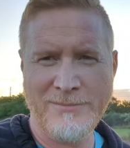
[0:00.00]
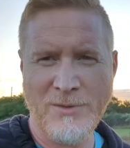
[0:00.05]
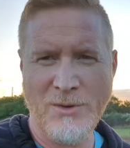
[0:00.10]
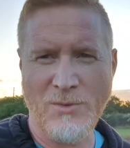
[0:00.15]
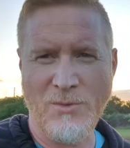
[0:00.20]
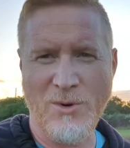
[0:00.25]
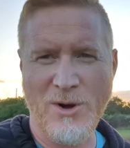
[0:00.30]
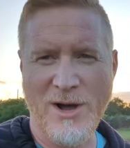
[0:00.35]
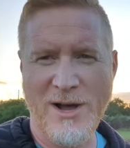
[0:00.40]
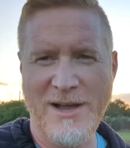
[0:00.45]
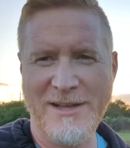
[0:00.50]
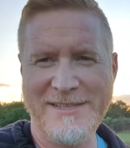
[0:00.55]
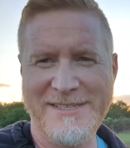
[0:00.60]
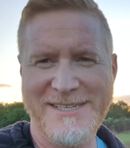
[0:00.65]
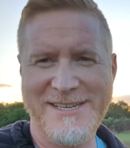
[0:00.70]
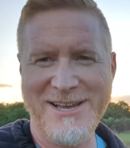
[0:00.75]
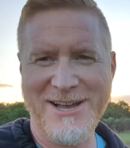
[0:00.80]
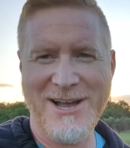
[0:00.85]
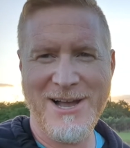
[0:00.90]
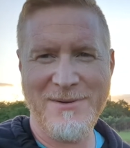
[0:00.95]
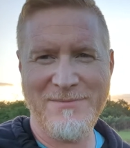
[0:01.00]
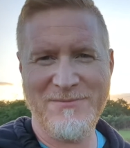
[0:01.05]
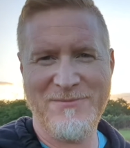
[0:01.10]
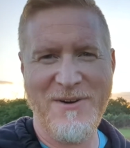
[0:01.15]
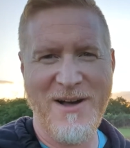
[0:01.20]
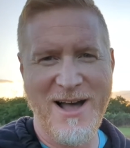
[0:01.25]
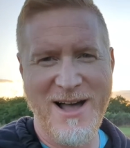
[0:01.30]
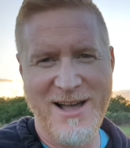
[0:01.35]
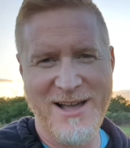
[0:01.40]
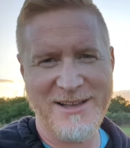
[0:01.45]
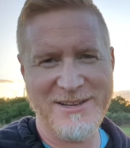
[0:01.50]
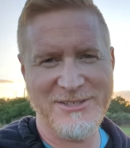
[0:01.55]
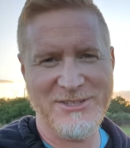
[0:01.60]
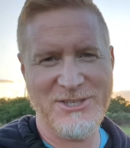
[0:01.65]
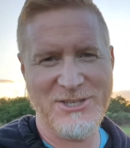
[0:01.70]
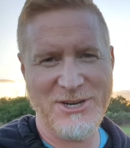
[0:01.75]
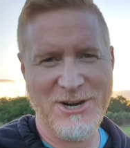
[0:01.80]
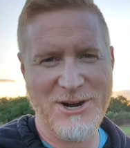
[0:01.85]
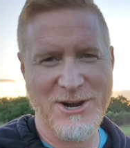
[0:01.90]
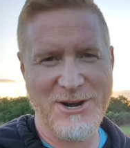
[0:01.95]
What's up, Vine
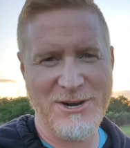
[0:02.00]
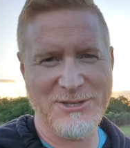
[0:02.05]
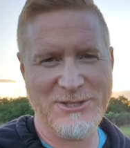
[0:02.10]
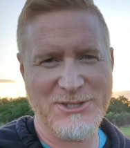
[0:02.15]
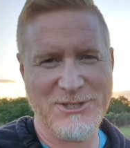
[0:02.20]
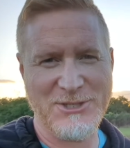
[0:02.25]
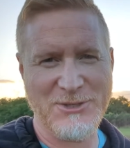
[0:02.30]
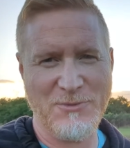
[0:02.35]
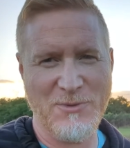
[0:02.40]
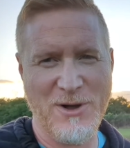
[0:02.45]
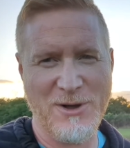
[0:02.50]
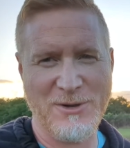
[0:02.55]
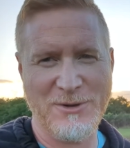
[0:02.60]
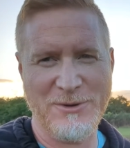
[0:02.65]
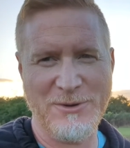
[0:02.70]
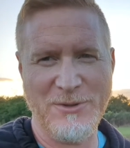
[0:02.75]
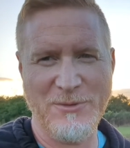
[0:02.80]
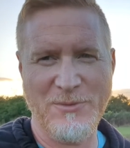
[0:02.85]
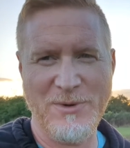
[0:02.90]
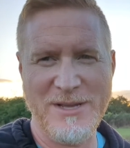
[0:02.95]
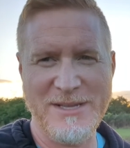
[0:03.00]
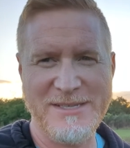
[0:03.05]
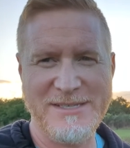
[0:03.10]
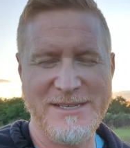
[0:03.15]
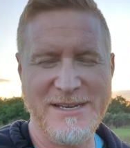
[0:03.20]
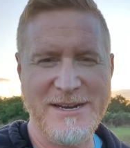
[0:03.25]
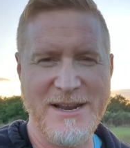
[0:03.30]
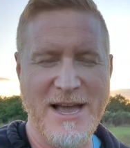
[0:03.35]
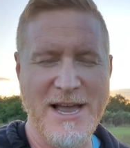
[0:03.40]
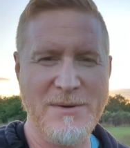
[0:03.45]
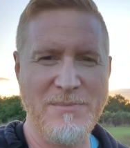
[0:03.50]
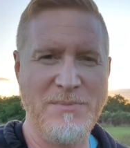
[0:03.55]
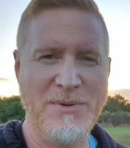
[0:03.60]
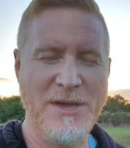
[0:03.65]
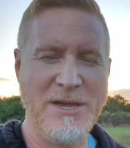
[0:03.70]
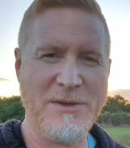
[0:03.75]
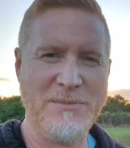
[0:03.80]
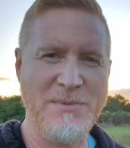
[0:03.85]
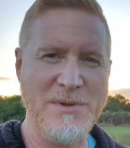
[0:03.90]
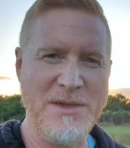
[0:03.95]
Church? Welcome to the Wednesday night
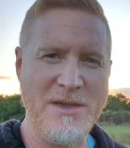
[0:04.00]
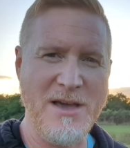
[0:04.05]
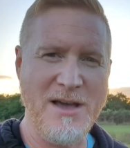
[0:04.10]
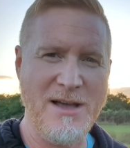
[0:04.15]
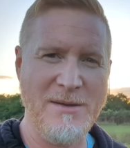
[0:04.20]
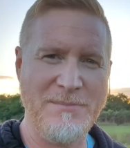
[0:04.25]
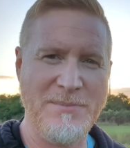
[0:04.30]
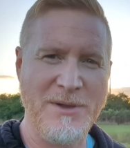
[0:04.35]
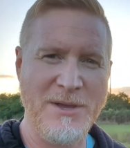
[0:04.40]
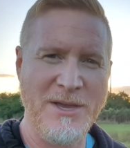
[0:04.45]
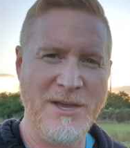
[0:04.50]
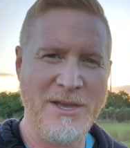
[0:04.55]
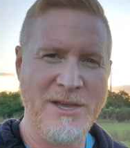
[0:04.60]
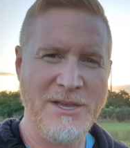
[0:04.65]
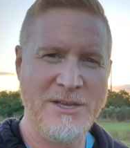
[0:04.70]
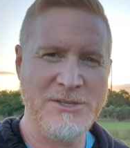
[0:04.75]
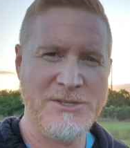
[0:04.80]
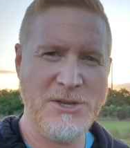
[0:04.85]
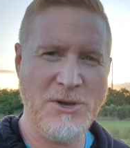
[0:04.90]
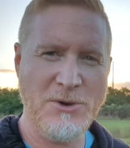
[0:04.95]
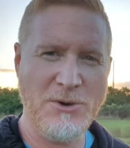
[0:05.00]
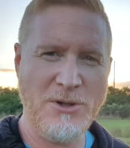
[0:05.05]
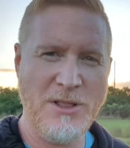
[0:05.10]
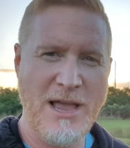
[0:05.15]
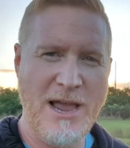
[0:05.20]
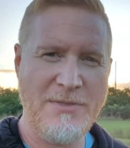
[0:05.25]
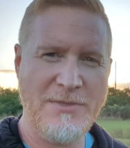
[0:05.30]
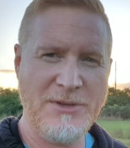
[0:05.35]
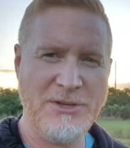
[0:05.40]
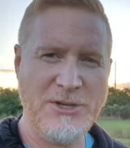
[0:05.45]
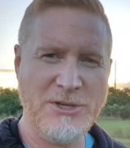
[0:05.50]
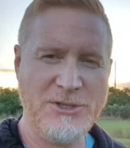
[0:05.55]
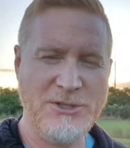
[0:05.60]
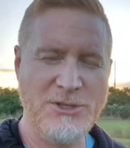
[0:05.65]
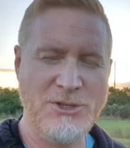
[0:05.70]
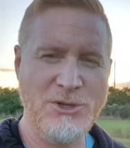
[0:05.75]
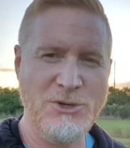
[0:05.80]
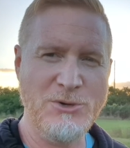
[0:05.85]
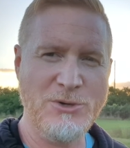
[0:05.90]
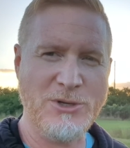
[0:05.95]
Pick Me Up. So glad that
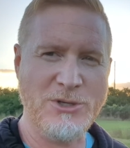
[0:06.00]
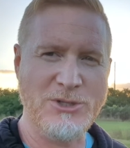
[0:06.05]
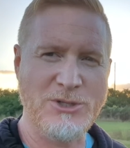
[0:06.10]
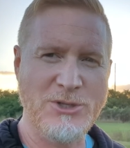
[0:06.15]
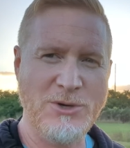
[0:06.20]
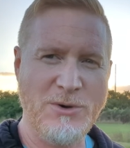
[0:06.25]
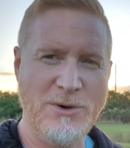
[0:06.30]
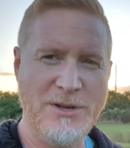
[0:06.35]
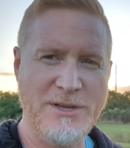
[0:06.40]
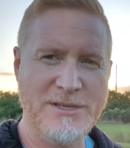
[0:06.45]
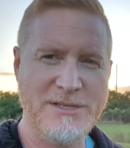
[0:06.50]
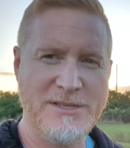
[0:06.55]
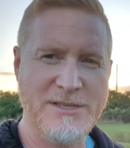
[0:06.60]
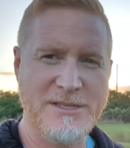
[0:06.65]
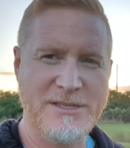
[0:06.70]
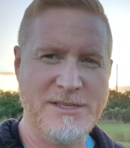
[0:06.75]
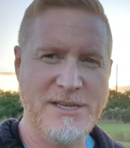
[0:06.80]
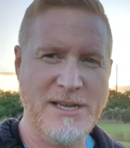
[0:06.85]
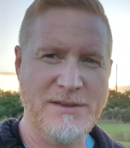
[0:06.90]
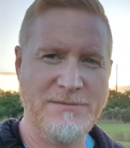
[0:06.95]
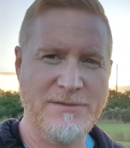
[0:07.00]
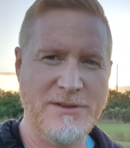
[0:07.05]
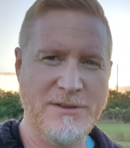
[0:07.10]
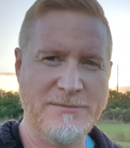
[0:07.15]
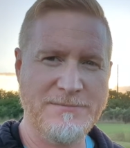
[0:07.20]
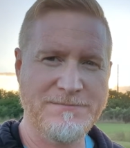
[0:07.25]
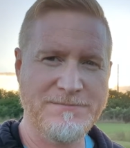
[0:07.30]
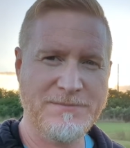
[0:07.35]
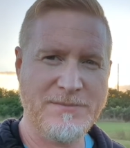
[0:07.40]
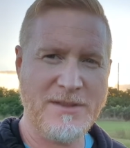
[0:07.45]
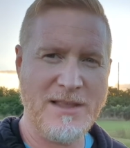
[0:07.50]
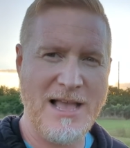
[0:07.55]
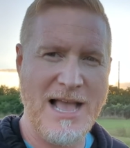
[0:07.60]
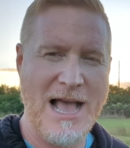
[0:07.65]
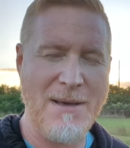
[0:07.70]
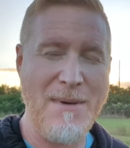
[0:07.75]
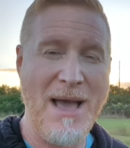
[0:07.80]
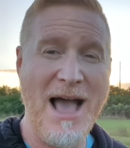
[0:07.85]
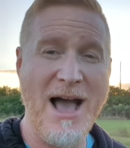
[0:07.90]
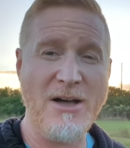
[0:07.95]
you could join us this evening.
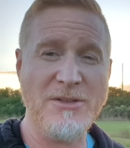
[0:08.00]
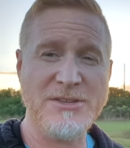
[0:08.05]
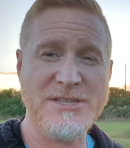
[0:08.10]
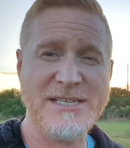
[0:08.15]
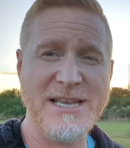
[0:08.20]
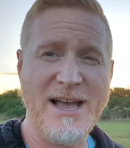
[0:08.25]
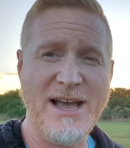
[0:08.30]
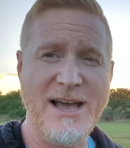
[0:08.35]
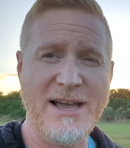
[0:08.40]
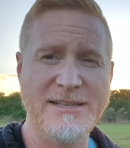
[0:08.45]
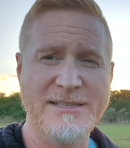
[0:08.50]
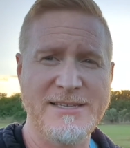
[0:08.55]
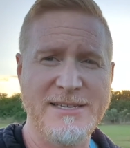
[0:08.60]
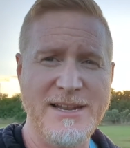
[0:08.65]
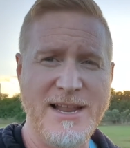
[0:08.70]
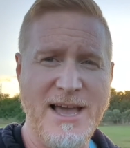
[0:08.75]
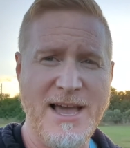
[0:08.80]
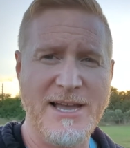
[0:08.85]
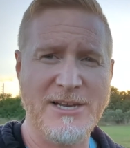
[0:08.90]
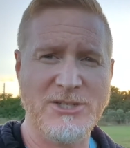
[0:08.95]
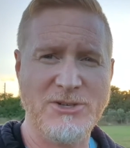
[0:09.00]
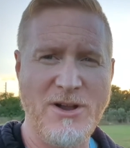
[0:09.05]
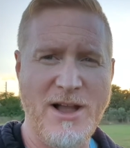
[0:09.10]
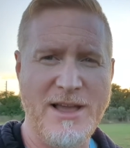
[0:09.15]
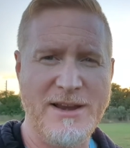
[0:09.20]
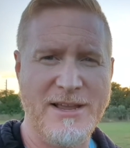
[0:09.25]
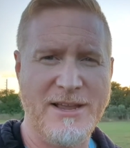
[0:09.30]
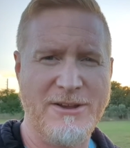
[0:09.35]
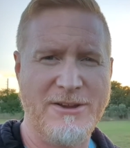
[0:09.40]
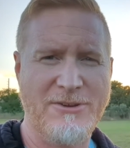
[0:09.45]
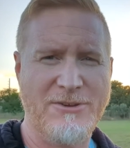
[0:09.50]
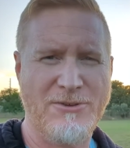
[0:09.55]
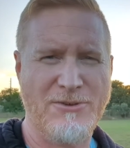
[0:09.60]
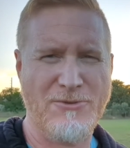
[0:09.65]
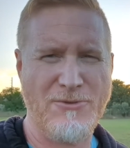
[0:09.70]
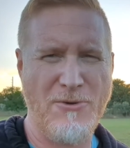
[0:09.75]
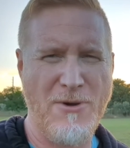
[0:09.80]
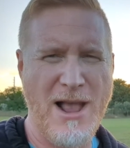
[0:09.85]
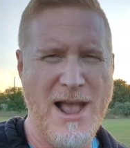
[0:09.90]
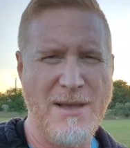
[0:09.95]
I'm outside tonight trying to
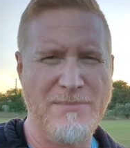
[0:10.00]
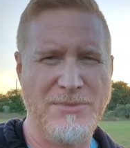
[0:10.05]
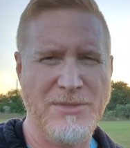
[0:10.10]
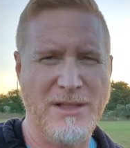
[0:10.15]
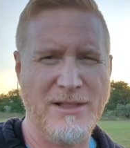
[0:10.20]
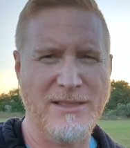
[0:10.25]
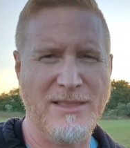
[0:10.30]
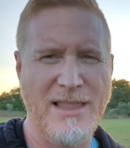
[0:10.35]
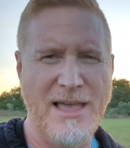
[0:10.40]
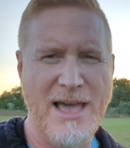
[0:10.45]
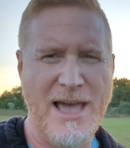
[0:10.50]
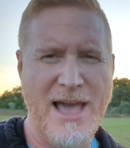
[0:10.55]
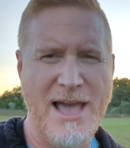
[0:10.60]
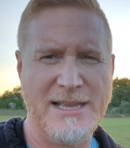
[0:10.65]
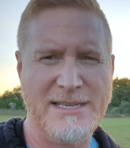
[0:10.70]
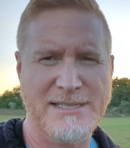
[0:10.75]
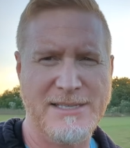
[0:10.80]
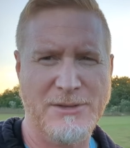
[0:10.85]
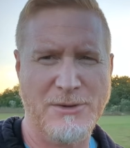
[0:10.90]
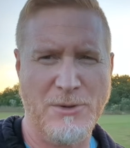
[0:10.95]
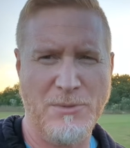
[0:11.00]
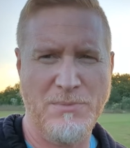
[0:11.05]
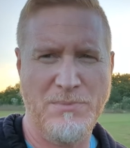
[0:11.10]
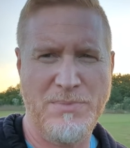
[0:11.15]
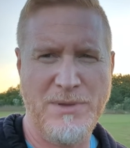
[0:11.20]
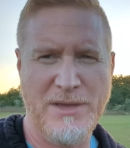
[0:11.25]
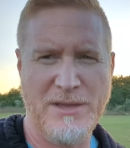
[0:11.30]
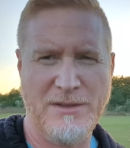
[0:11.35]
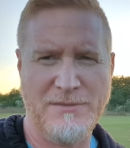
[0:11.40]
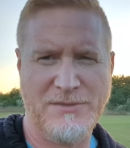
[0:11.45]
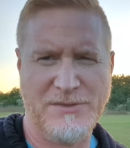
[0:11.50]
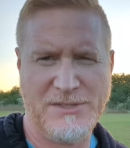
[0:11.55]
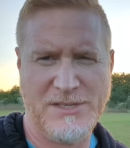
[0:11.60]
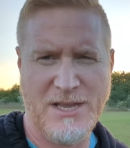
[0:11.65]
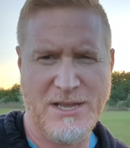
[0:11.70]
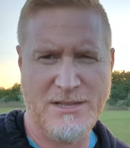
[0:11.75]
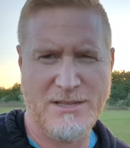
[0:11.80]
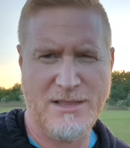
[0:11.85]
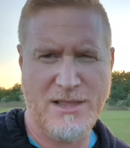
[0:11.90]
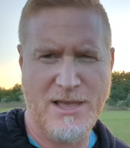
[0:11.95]
grab the last little bit of
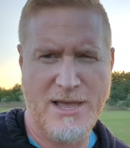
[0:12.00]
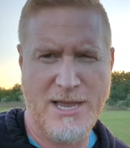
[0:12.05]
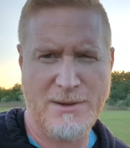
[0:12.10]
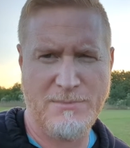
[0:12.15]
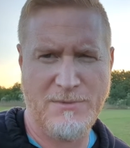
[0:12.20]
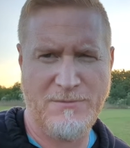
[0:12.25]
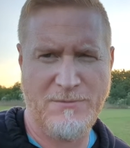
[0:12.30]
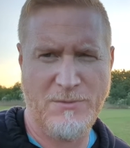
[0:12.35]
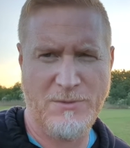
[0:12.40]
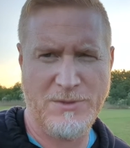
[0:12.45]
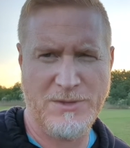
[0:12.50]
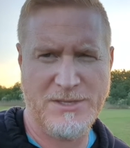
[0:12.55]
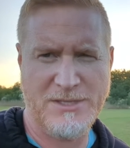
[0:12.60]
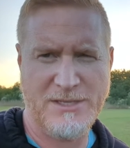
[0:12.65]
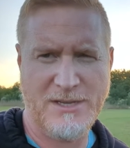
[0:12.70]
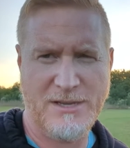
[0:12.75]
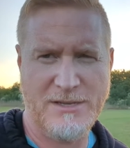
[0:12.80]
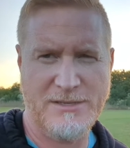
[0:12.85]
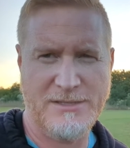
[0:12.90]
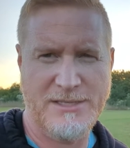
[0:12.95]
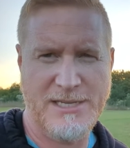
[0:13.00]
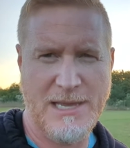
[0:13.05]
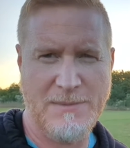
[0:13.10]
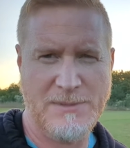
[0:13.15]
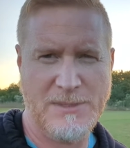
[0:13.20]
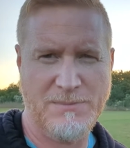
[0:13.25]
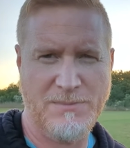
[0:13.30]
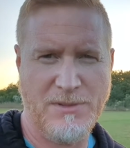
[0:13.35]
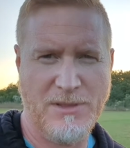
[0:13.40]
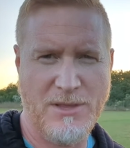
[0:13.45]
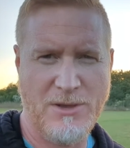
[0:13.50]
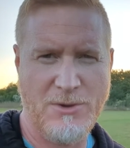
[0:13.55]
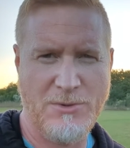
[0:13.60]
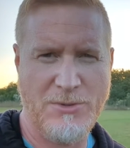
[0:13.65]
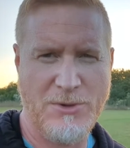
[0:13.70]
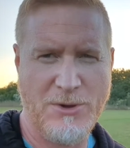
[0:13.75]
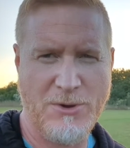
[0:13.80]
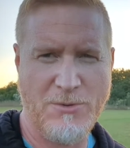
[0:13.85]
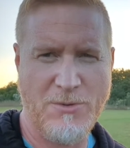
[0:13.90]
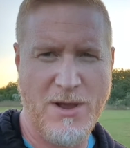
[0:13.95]
sunlight before the sun dips below
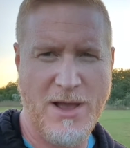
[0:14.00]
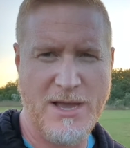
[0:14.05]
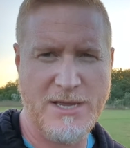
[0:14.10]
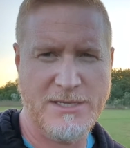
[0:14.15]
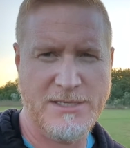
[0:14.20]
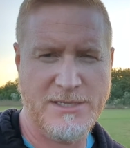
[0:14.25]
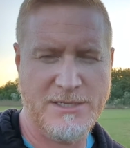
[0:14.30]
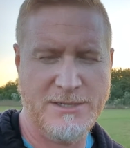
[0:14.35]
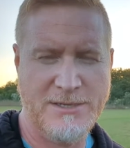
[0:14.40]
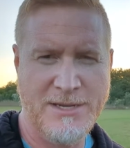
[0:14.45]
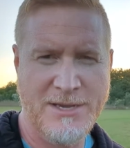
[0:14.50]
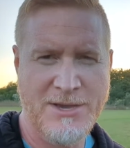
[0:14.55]
the horizon,